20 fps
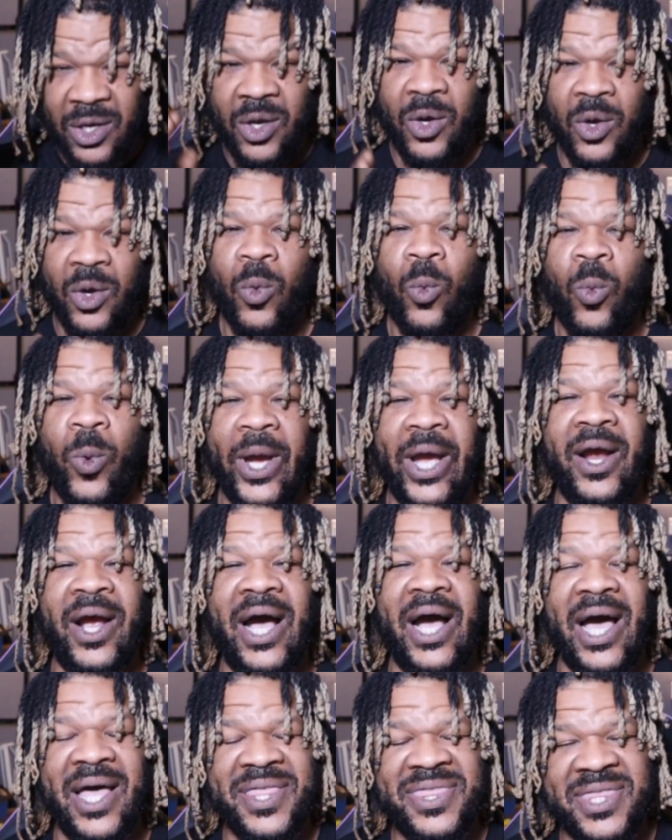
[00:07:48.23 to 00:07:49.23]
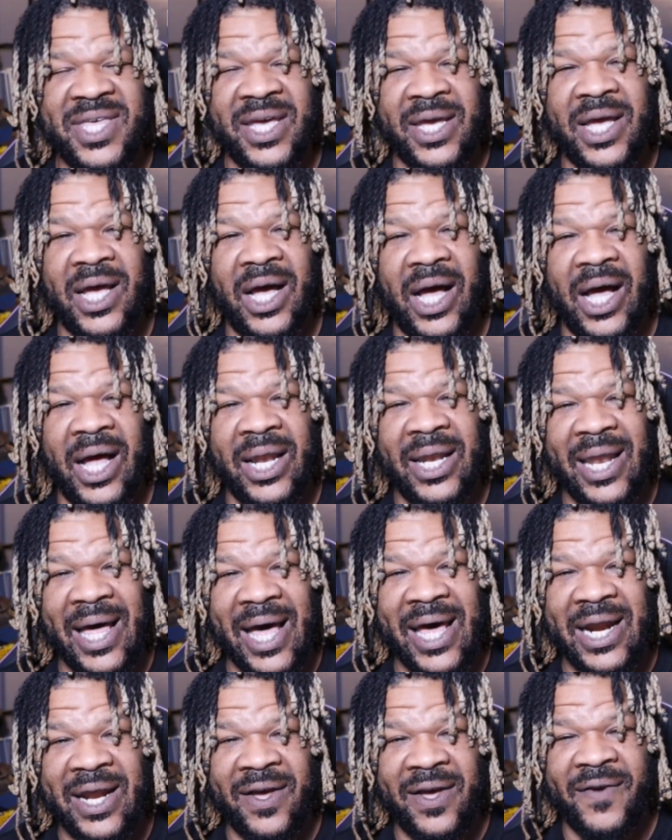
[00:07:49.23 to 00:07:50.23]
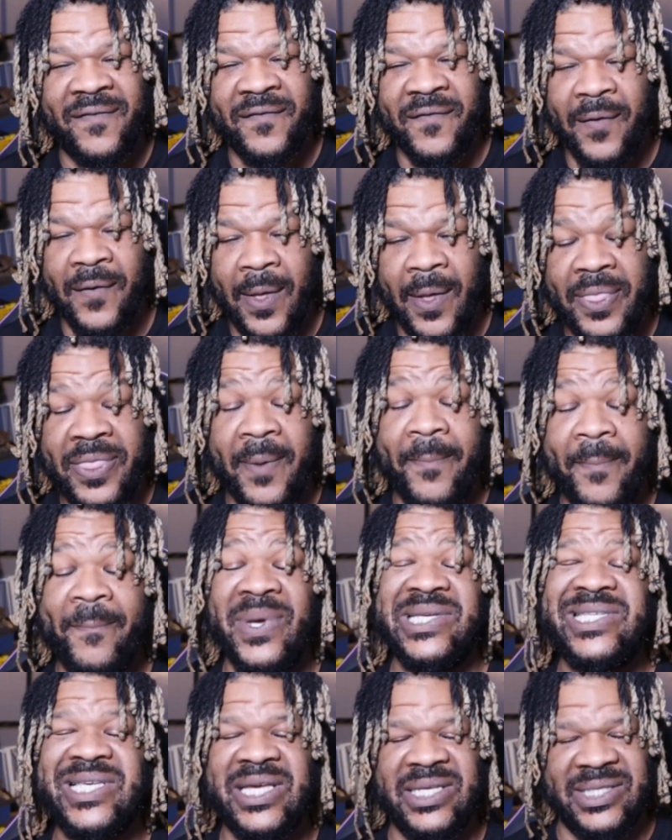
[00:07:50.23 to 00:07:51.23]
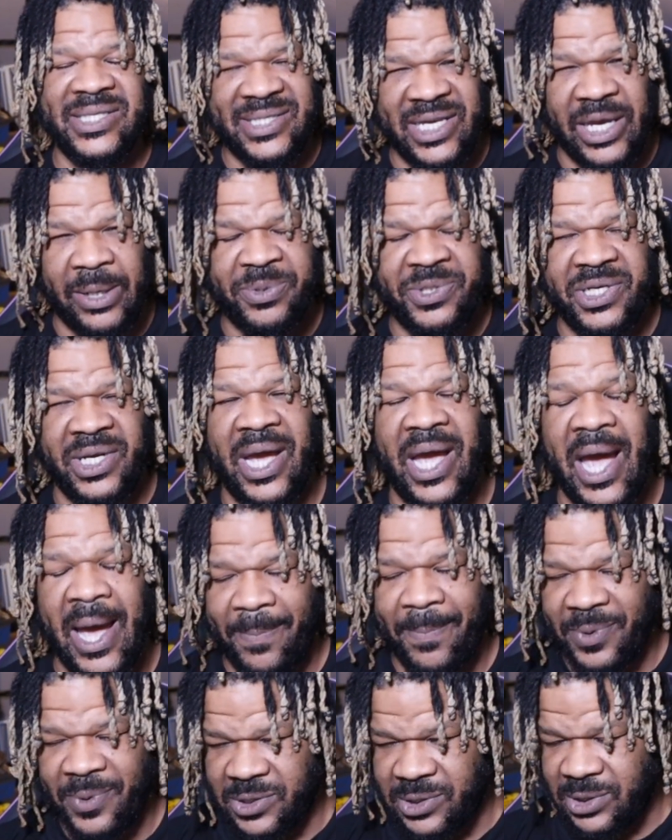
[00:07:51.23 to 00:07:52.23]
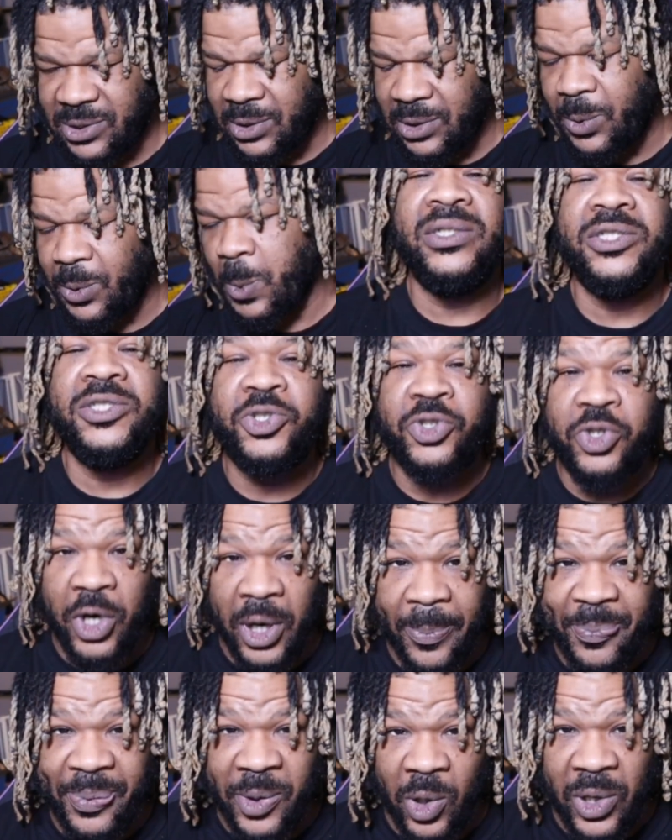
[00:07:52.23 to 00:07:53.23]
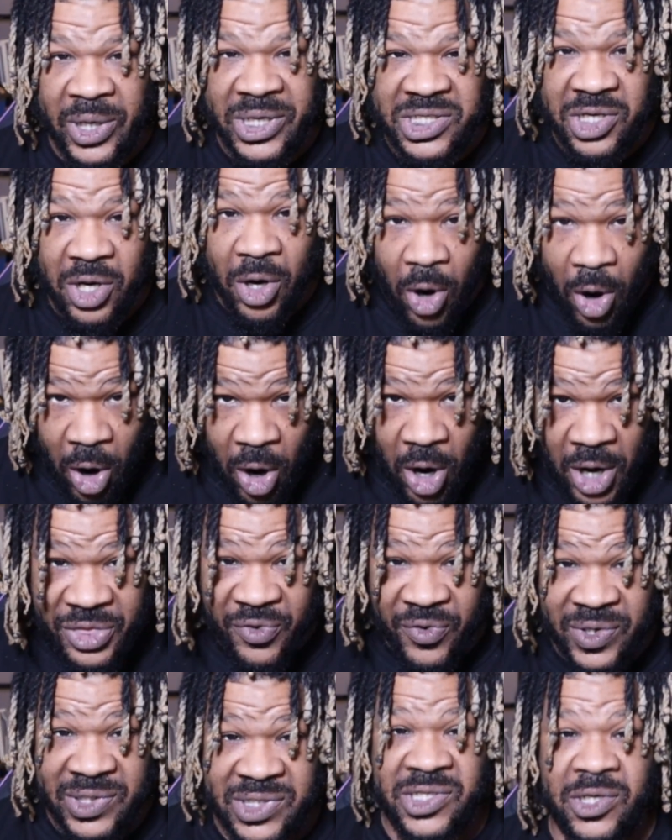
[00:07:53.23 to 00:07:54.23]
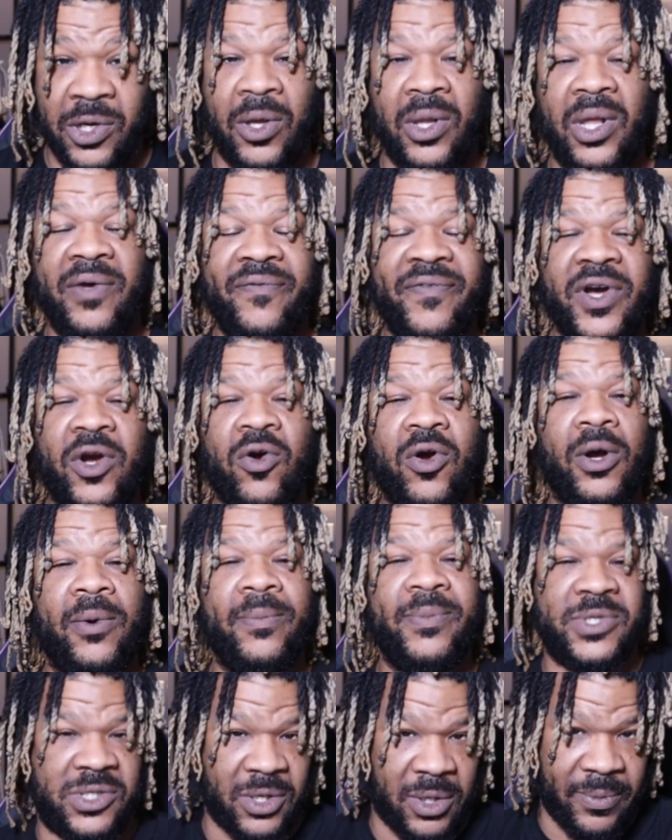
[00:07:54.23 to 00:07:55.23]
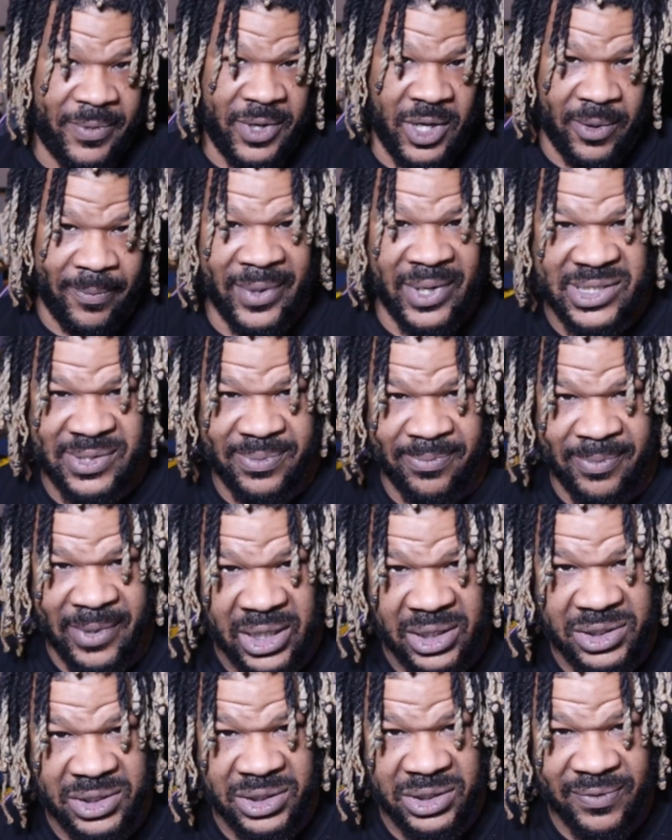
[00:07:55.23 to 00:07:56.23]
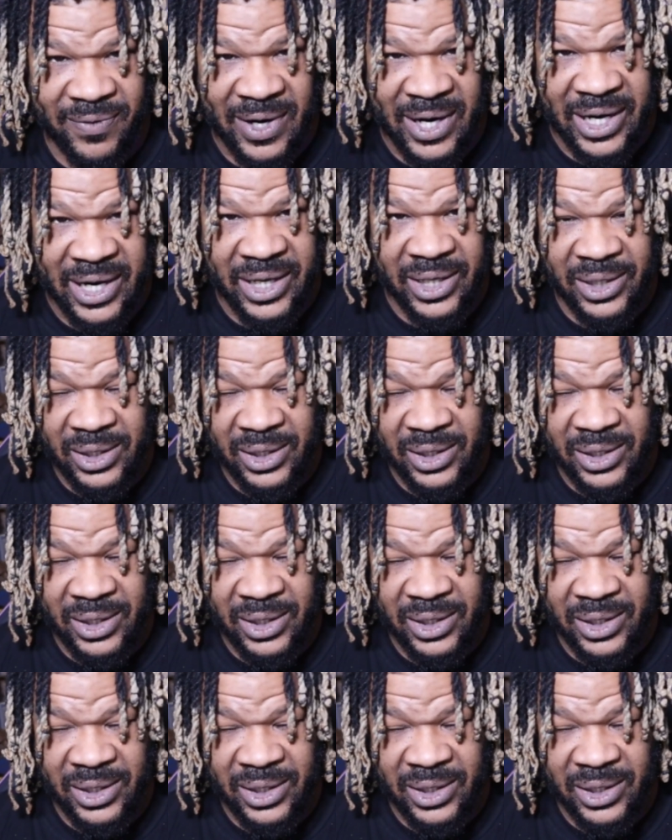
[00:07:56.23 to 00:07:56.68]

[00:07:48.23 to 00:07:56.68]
where I think a lot of the misconception happens. Triploids are the result of a chromosomal mismatch, right?